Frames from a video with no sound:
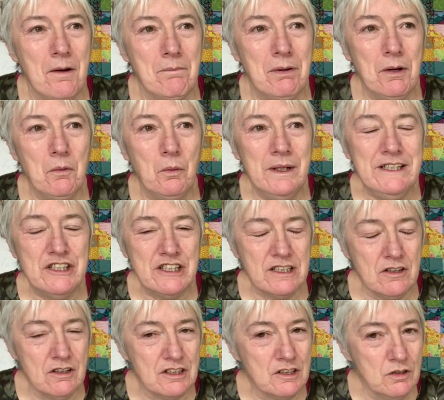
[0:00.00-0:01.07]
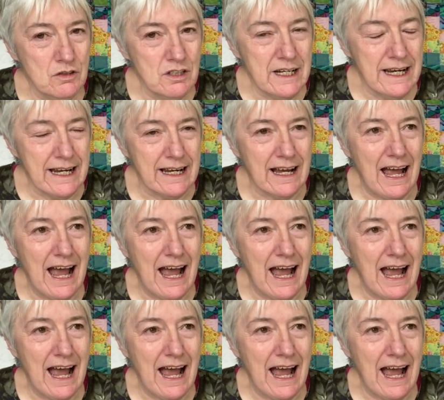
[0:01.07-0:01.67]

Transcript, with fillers: But we just got talking,